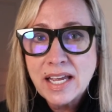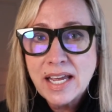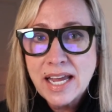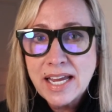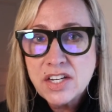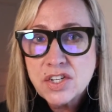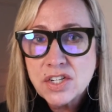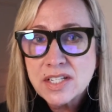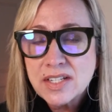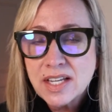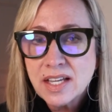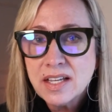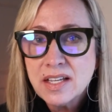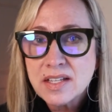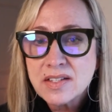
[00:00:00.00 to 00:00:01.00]
agent
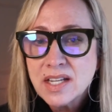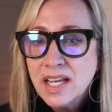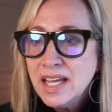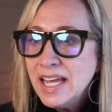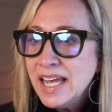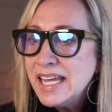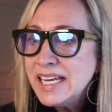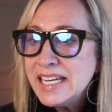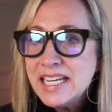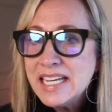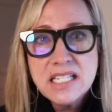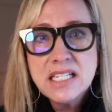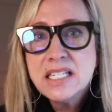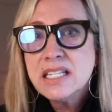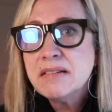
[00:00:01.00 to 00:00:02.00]
is. It
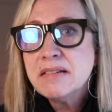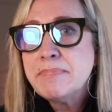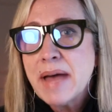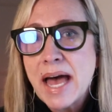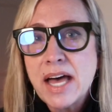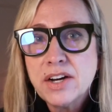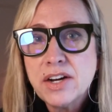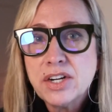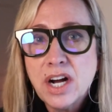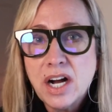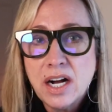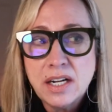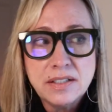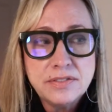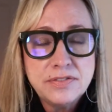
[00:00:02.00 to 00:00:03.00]
isn't a matter
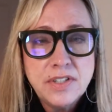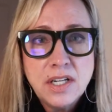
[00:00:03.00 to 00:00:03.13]
of